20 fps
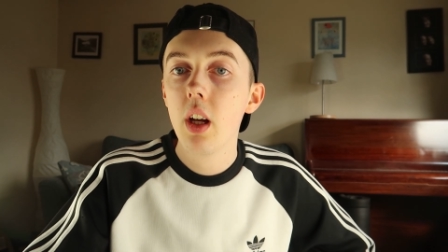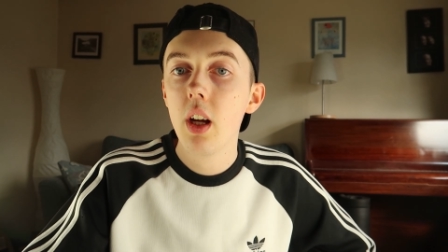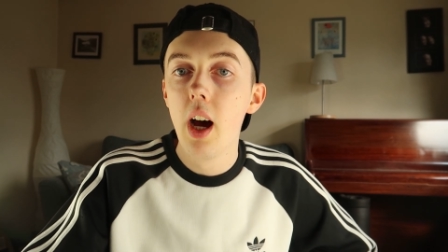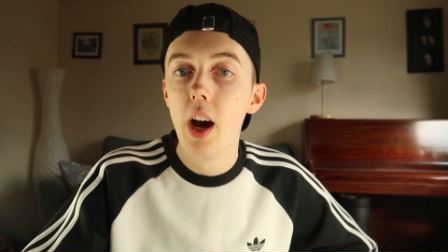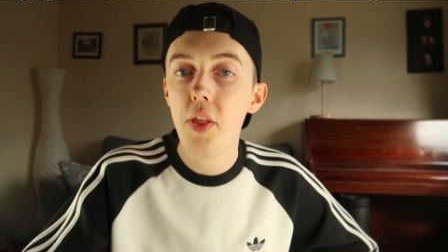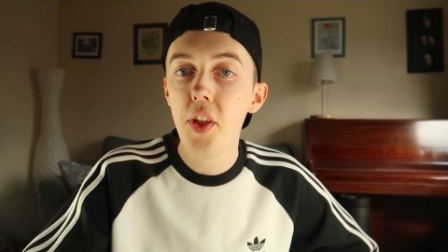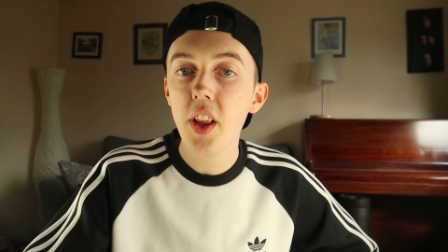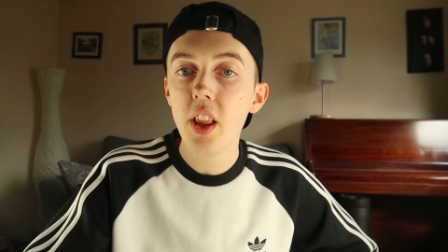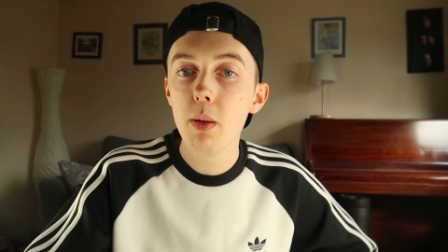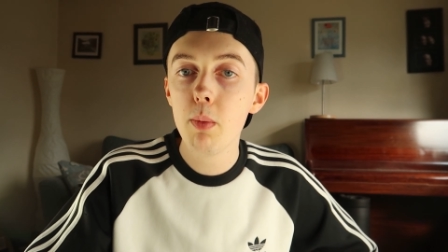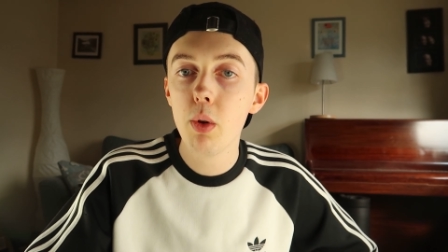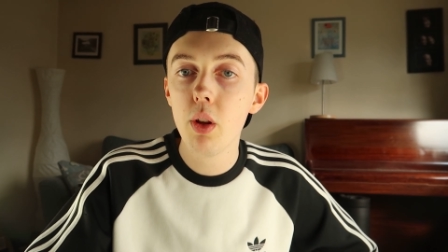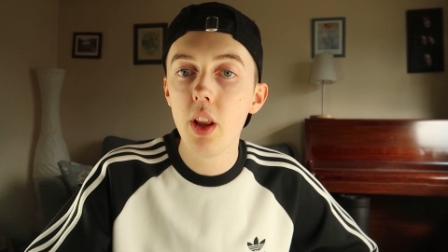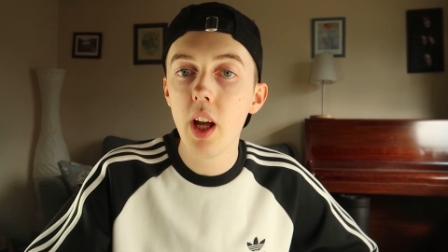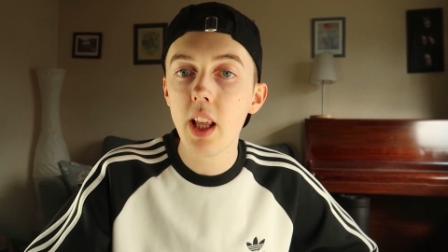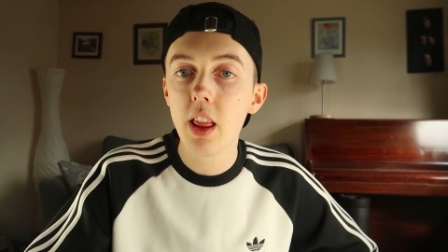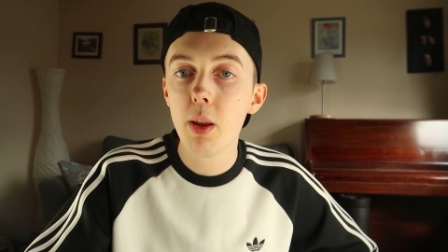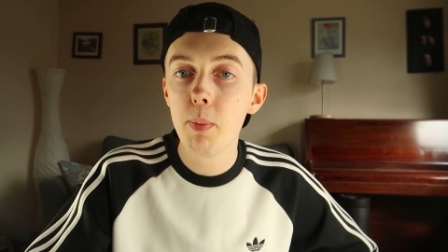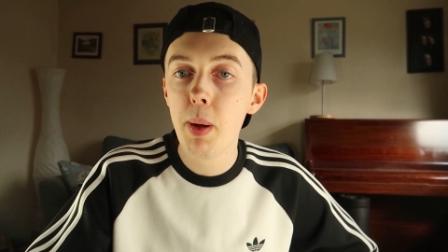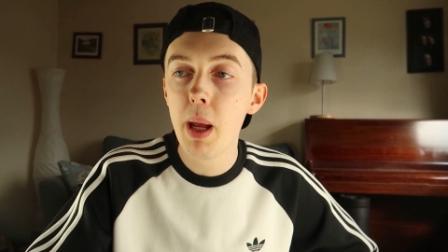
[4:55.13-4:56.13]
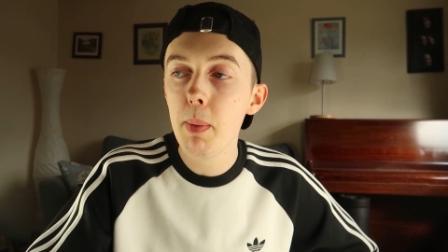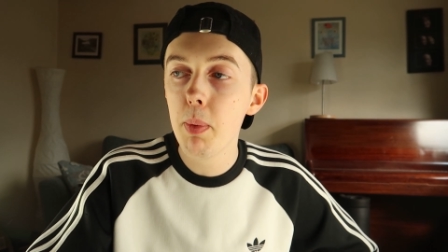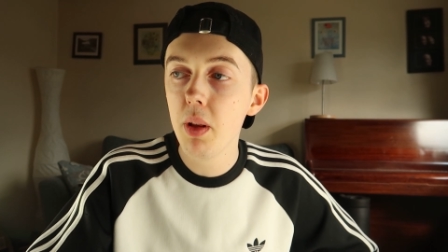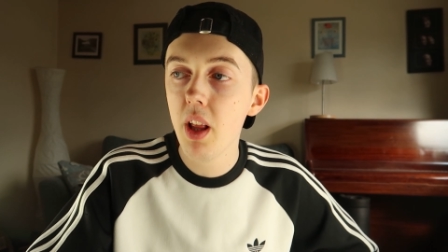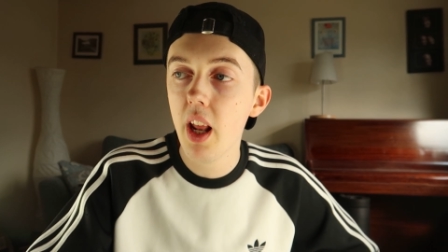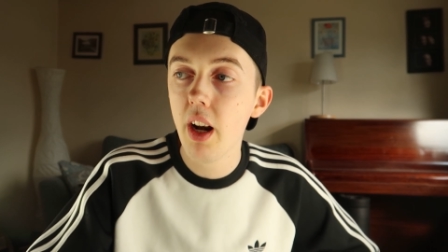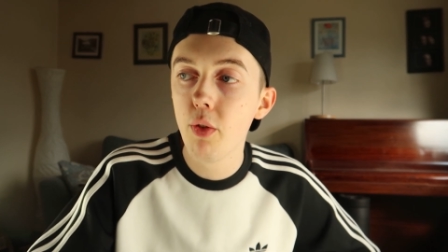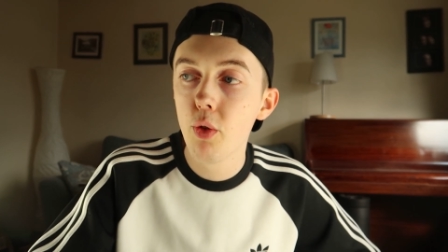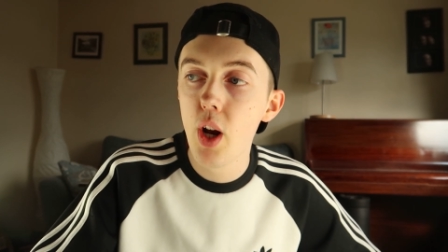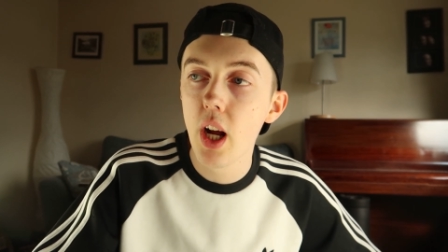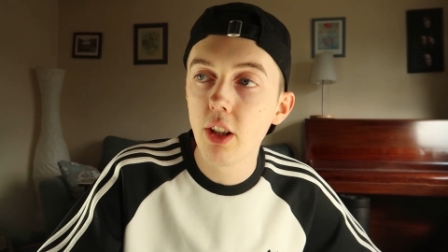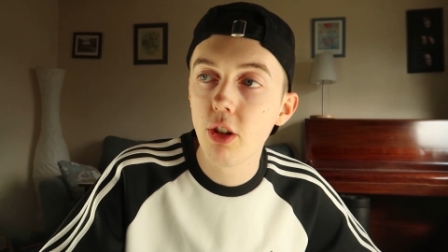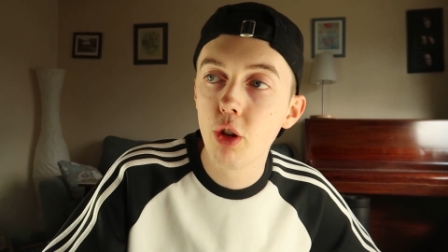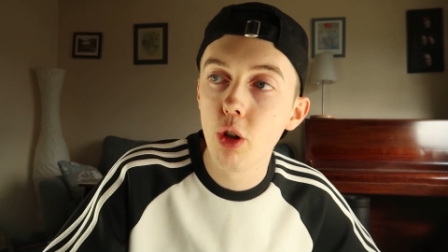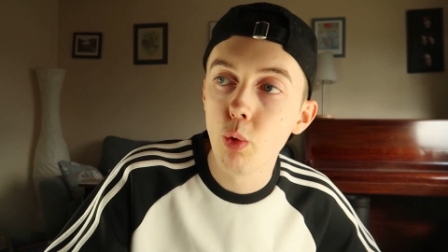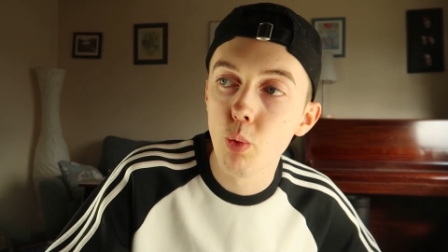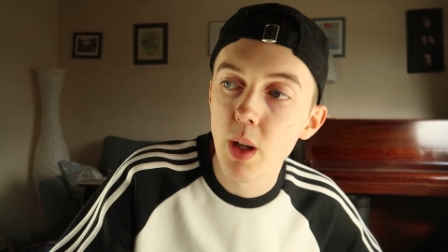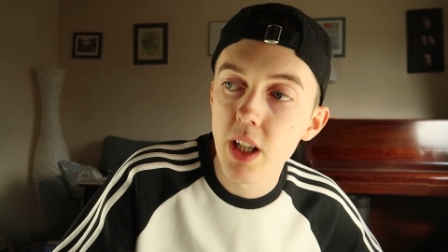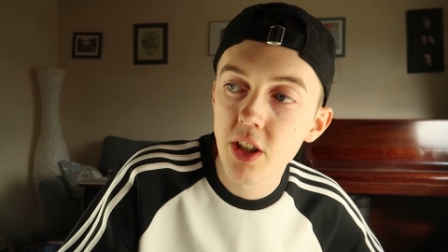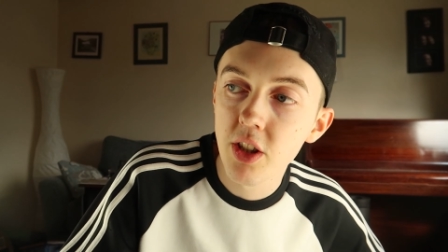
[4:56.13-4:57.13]
I think that like the people that I've reacted to
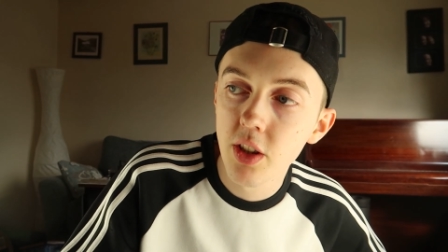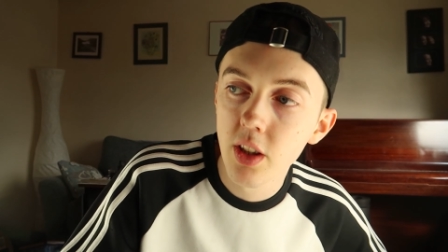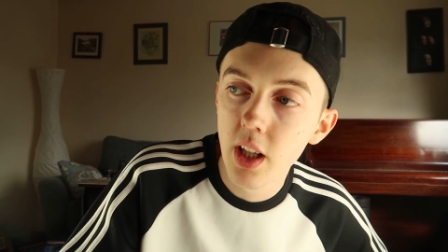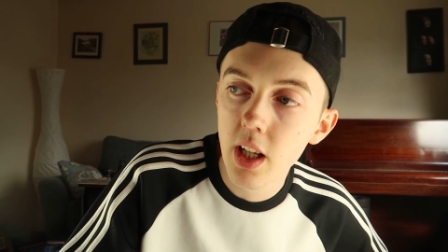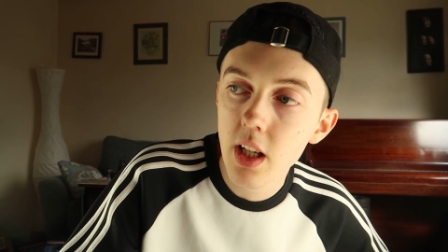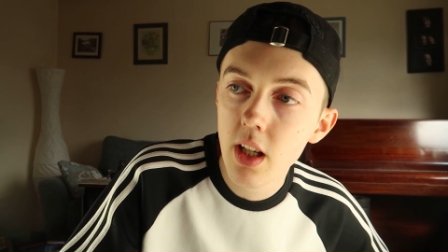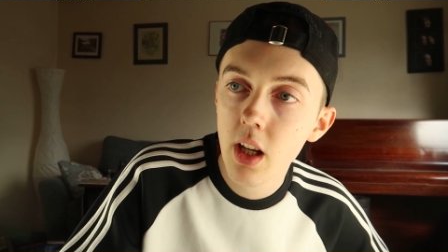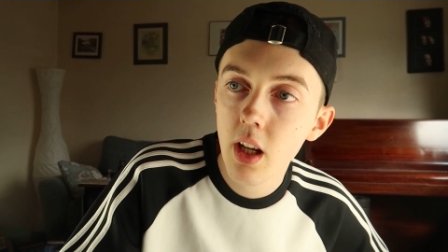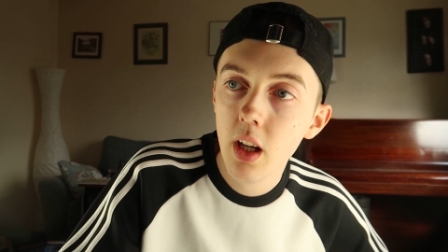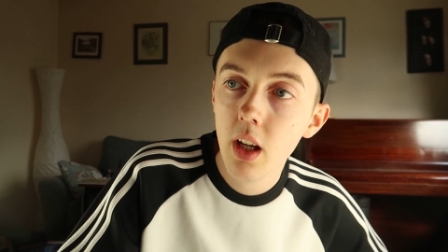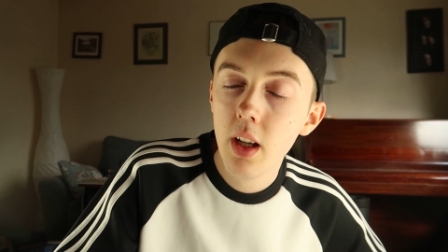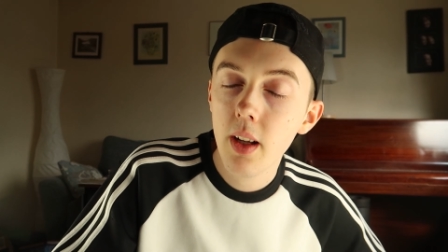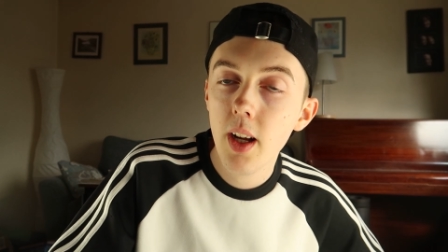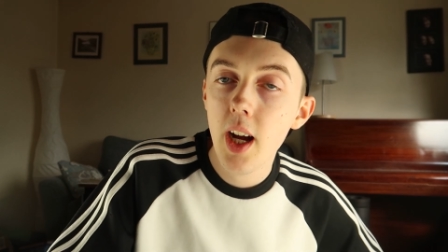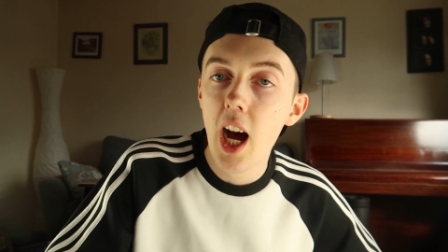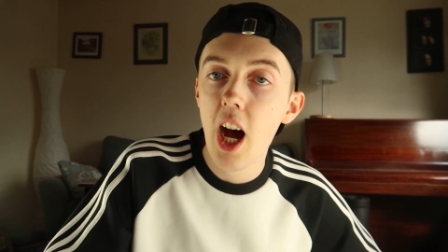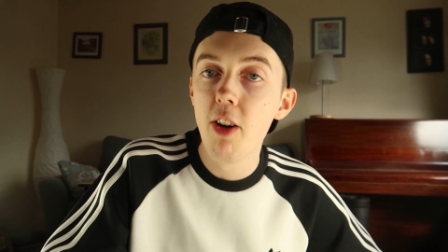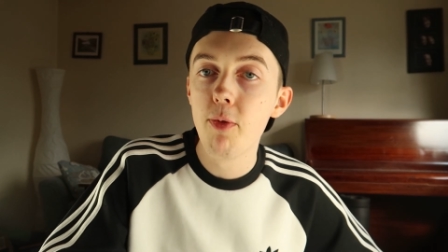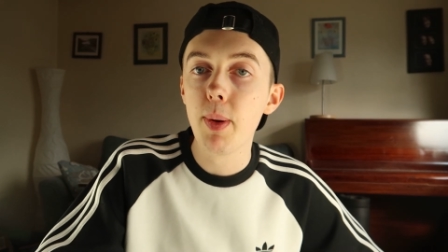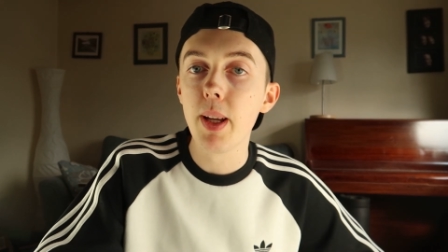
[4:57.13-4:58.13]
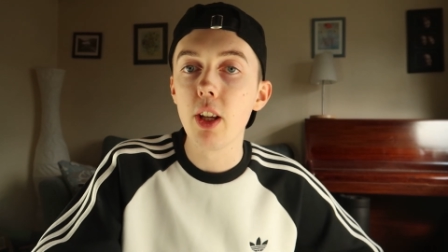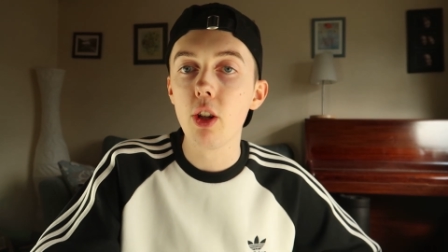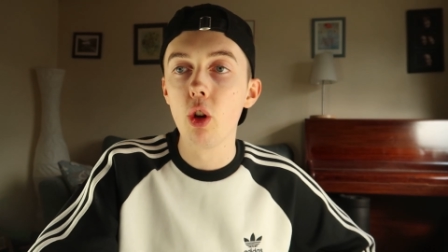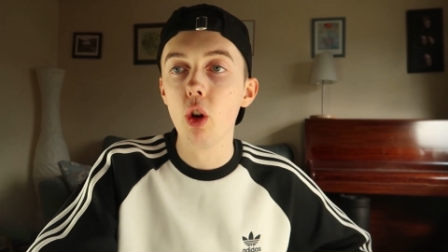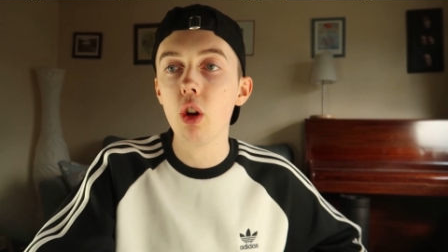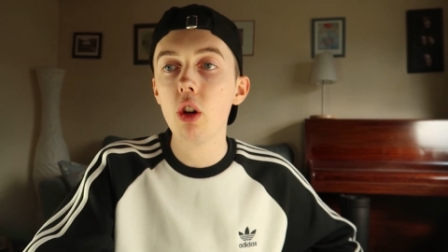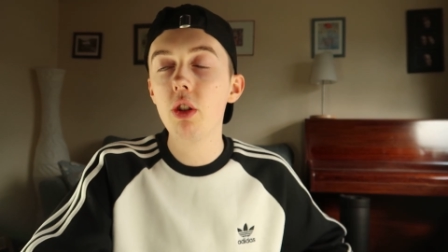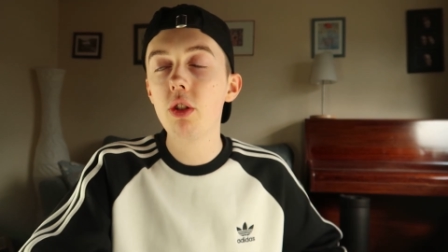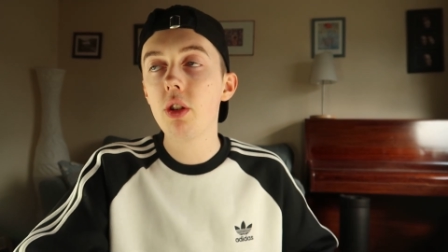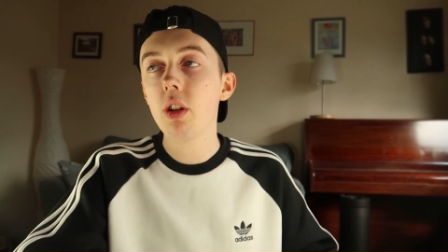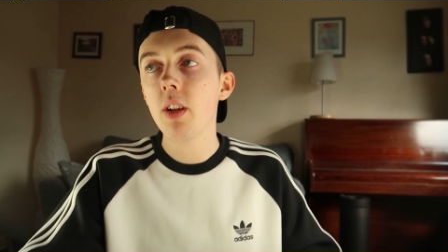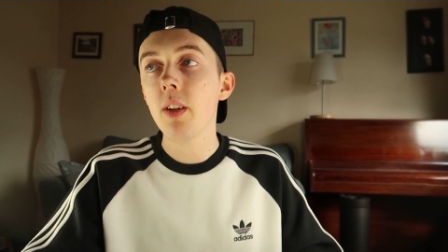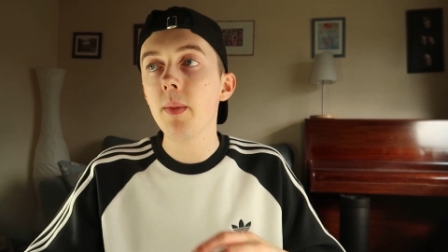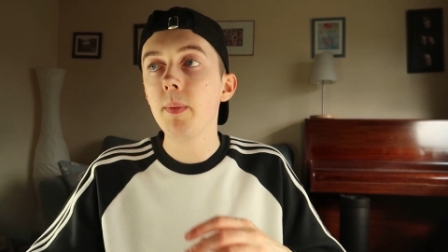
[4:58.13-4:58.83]
recently have been good.